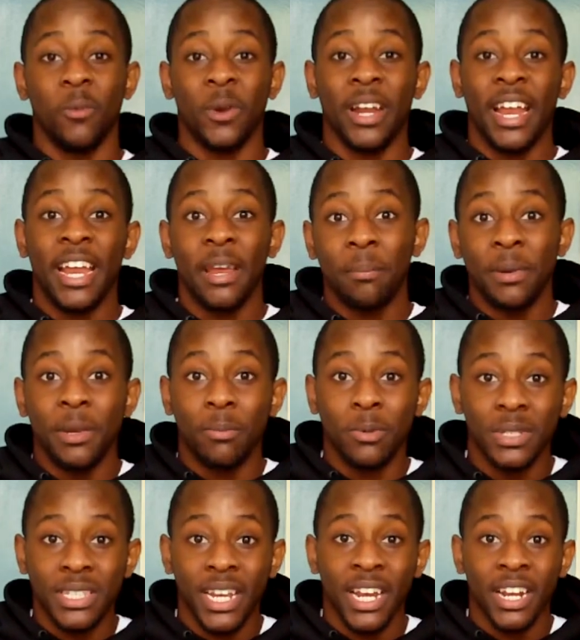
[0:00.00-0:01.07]
when I hear people
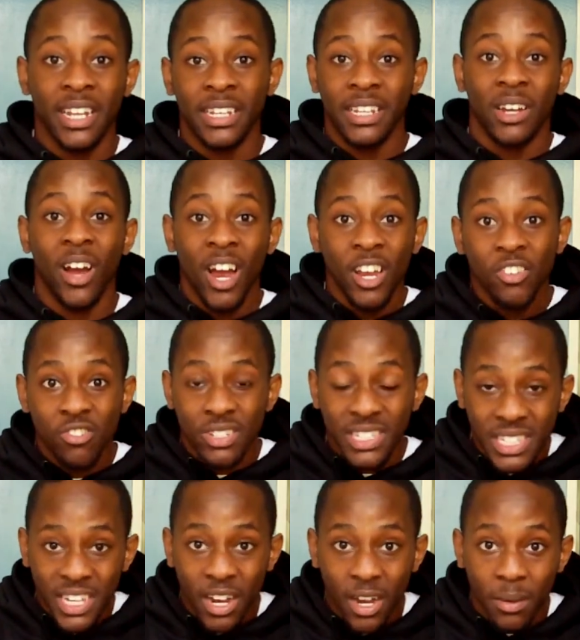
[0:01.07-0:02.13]
saying I did 100
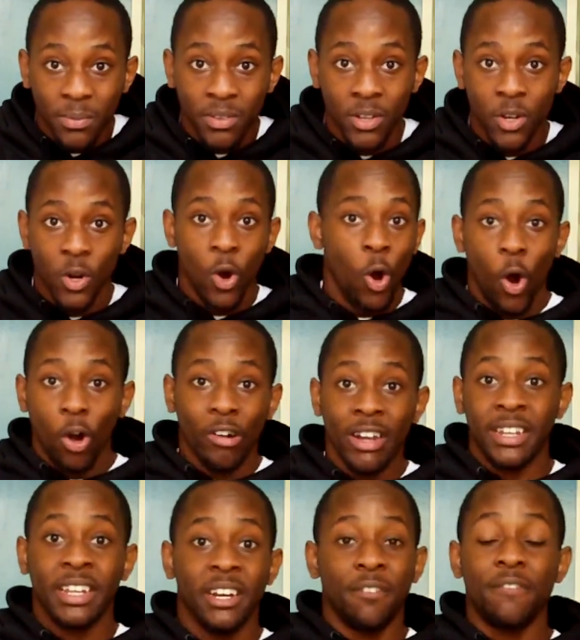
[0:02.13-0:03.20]
sit-ups or I
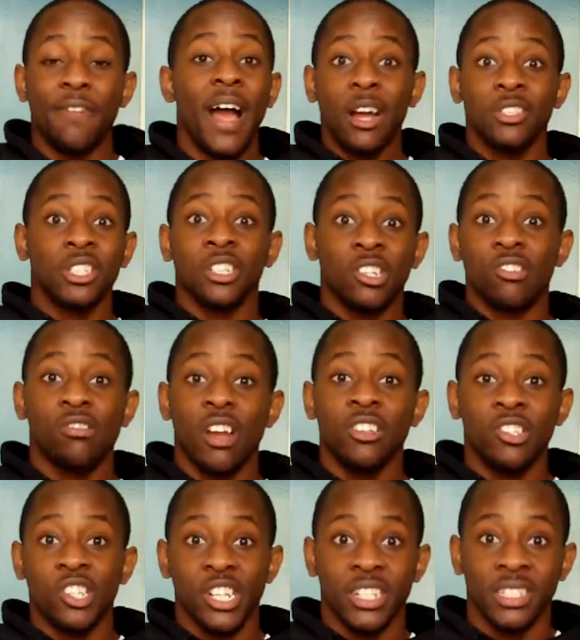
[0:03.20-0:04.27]
did 1,000
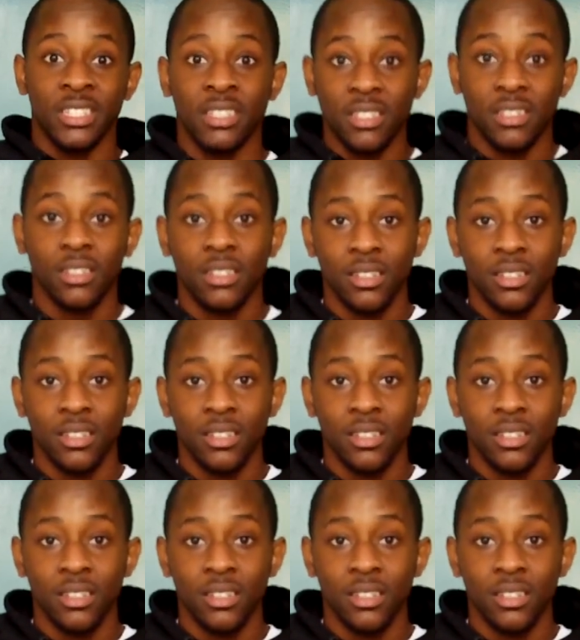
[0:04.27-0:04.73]
crunches.